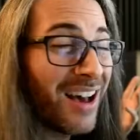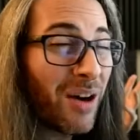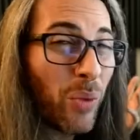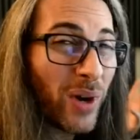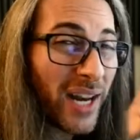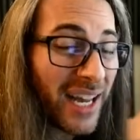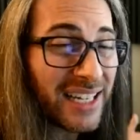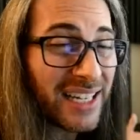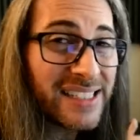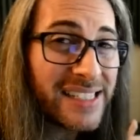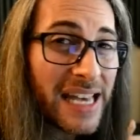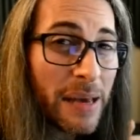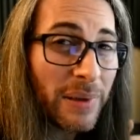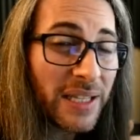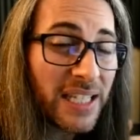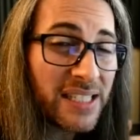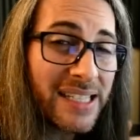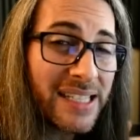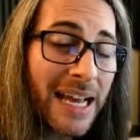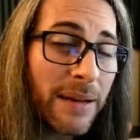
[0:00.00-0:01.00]
What I can say
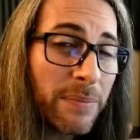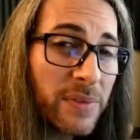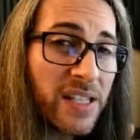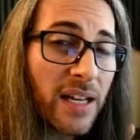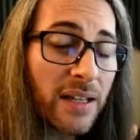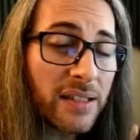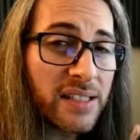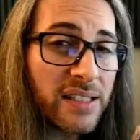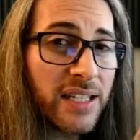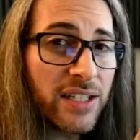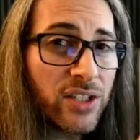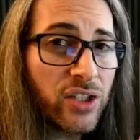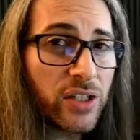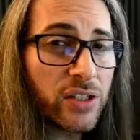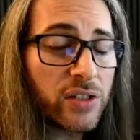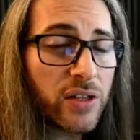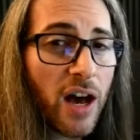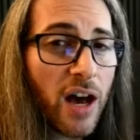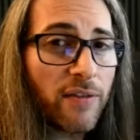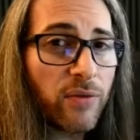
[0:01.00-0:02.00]
about the Samsung
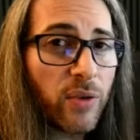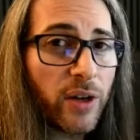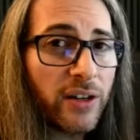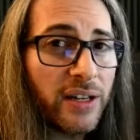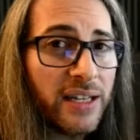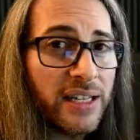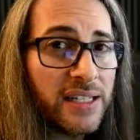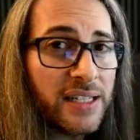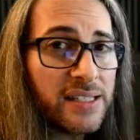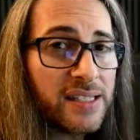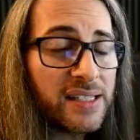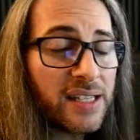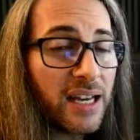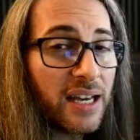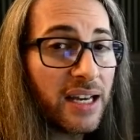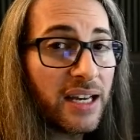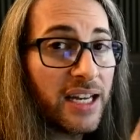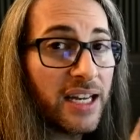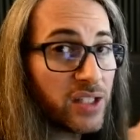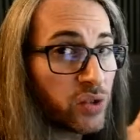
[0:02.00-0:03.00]
stitching software is
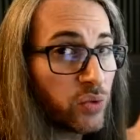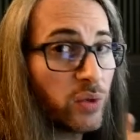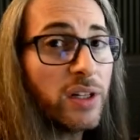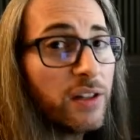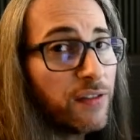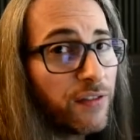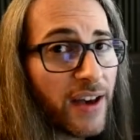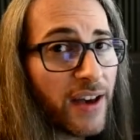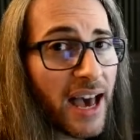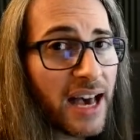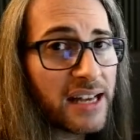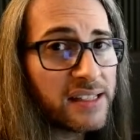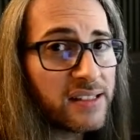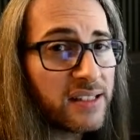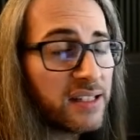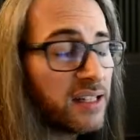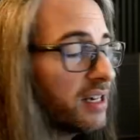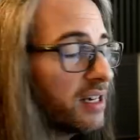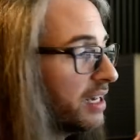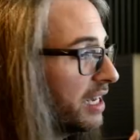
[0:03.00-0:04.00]
it's really
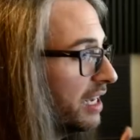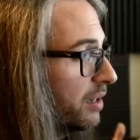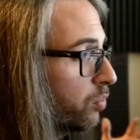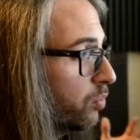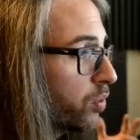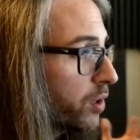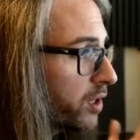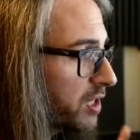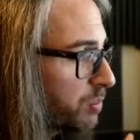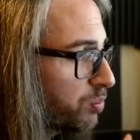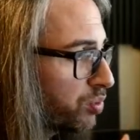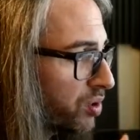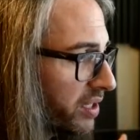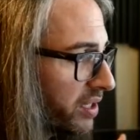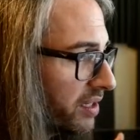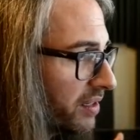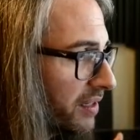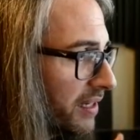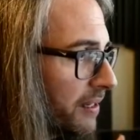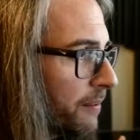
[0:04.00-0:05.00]
fast, it works
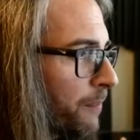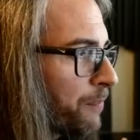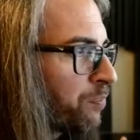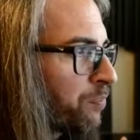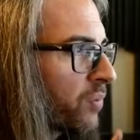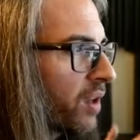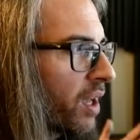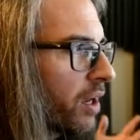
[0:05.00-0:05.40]
brilliantly.